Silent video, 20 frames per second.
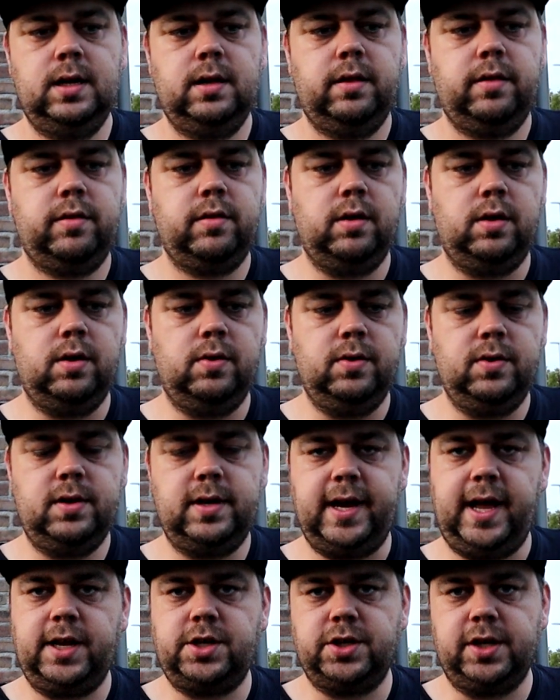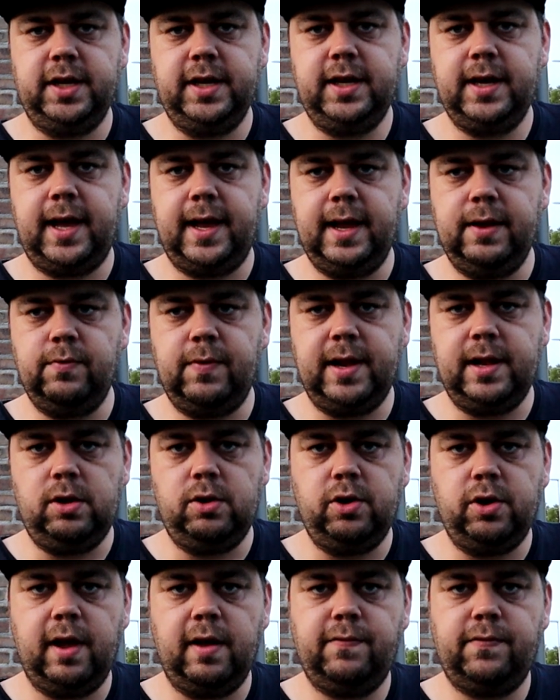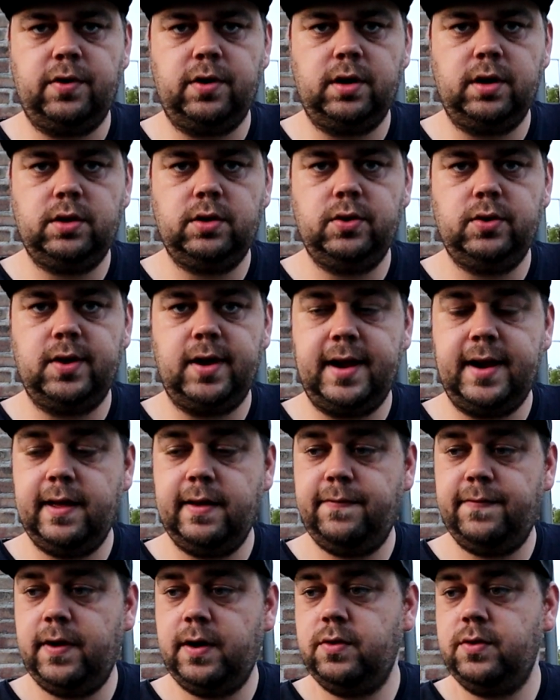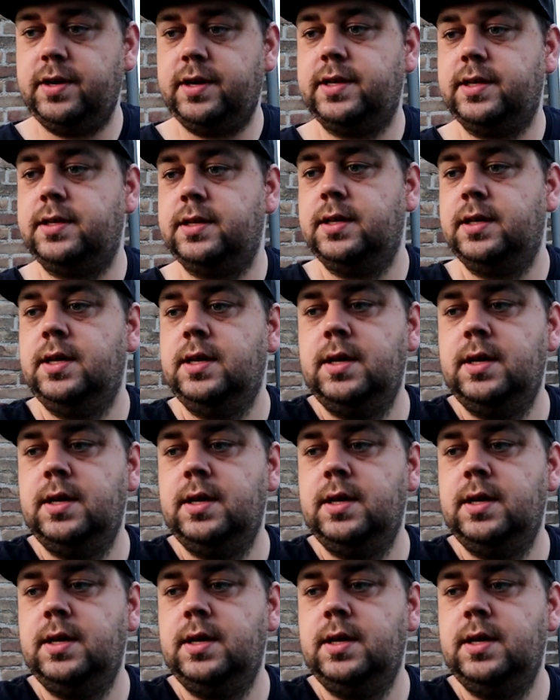So naturally I went looking for it too, and I found it.